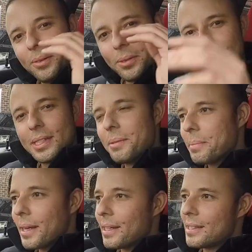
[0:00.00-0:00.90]
What's up,
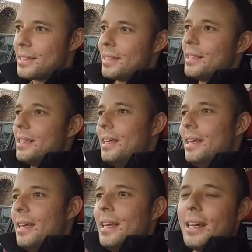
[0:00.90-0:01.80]
guys?
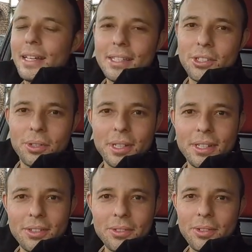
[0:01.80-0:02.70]
I
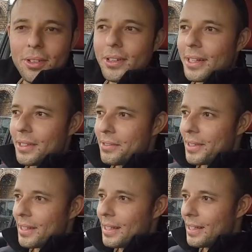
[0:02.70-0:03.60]
join you on a
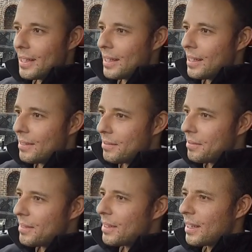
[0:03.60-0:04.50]
very,
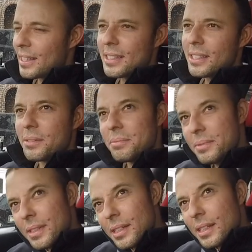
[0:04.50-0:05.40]
I don't know,
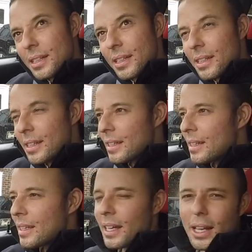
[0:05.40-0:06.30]

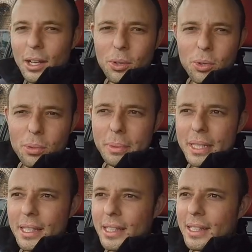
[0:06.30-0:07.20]

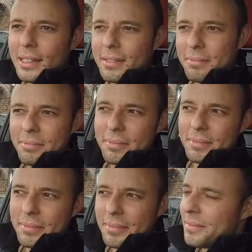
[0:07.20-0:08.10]
gloomy,
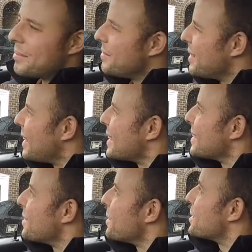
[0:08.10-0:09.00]
I
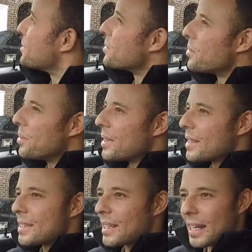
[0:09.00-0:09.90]
don't know what you'd call
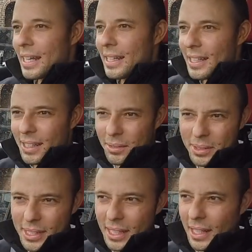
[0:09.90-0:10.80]
it, rainy, I
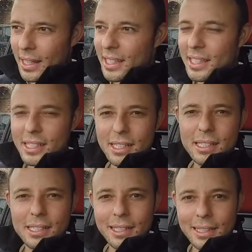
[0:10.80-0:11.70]
wouldn't say rainy,
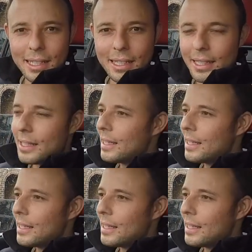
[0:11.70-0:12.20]
drizzly day.